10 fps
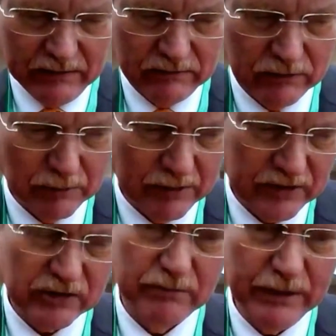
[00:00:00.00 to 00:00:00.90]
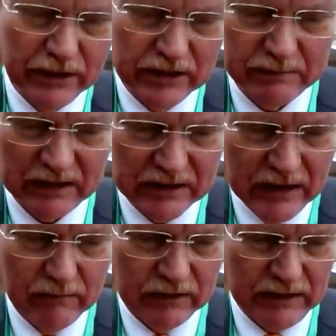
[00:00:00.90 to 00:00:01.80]
robots to build, but
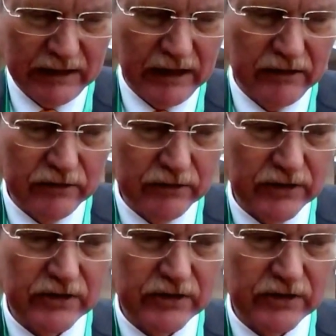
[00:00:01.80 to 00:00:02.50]
what they can do is they